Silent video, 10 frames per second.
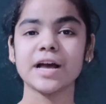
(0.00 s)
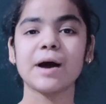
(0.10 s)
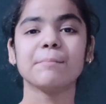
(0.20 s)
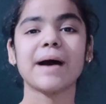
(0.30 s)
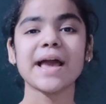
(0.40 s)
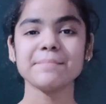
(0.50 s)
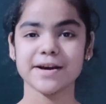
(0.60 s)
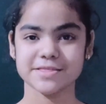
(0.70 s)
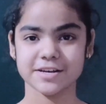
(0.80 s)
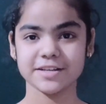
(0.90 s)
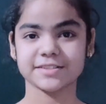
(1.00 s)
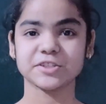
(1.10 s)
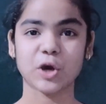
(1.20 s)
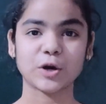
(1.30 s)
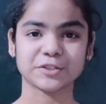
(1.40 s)
my mother is a
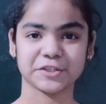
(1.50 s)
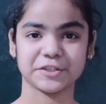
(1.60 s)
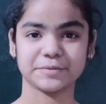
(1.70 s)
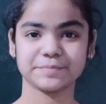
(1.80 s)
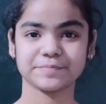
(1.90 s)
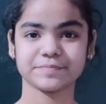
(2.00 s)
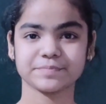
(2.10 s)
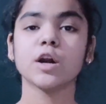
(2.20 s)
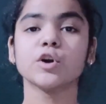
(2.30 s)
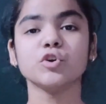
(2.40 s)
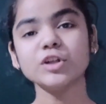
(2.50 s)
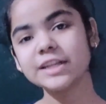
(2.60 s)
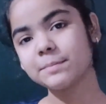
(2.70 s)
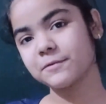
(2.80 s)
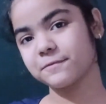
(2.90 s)
doctor. Rule
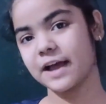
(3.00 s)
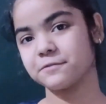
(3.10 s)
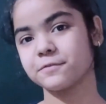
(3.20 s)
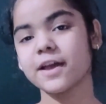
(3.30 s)
number 5.